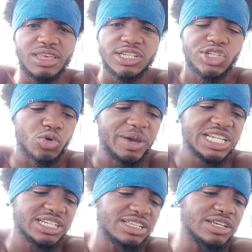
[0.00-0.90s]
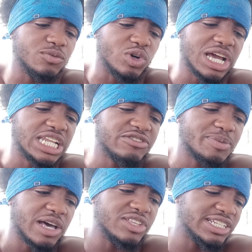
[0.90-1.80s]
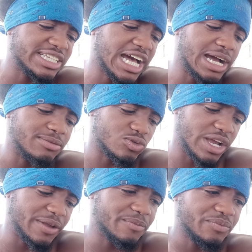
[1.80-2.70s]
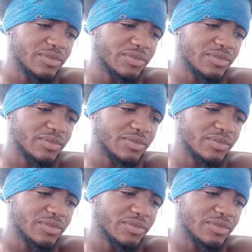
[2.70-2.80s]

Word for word: So basically, what I love about these times, right?